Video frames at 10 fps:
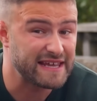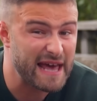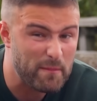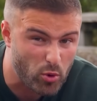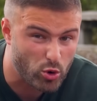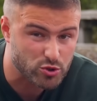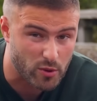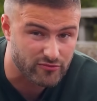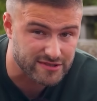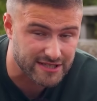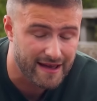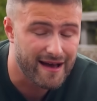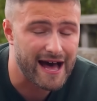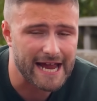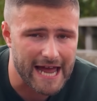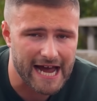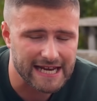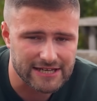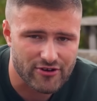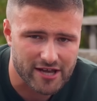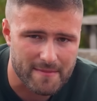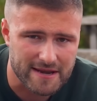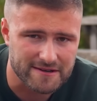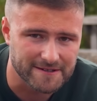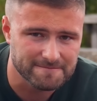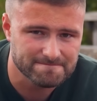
can get Porsche warranty, I highly recommend it.